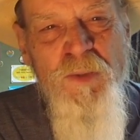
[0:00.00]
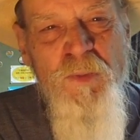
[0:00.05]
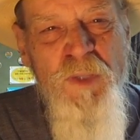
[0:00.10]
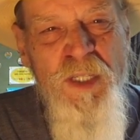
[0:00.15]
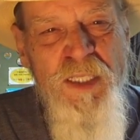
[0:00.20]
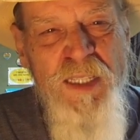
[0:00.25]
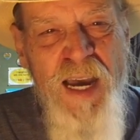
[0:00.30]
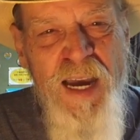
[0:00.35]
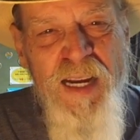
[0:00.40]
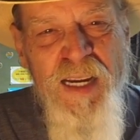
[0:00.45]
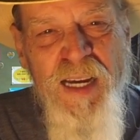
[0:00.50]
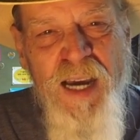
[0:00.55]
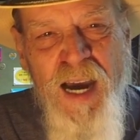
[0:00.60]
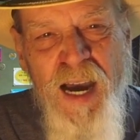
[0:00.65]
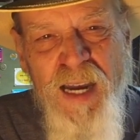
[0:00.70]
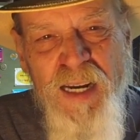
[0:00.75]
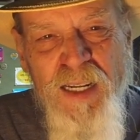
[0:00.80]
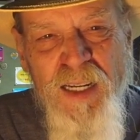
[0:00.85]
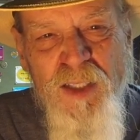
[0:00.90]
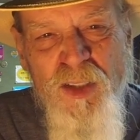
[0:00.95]
when that
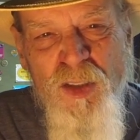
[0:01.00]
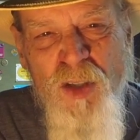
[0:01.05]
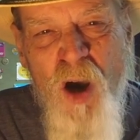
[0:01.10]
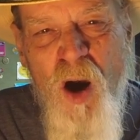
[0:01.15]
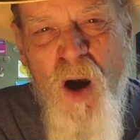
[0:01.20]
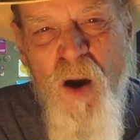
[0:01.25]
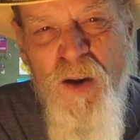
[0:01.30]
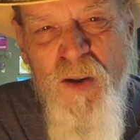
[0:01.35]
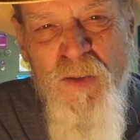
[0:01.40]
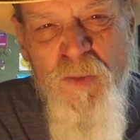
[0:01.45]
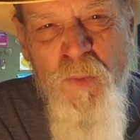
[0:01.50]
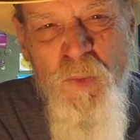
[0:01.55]
kind of talk is,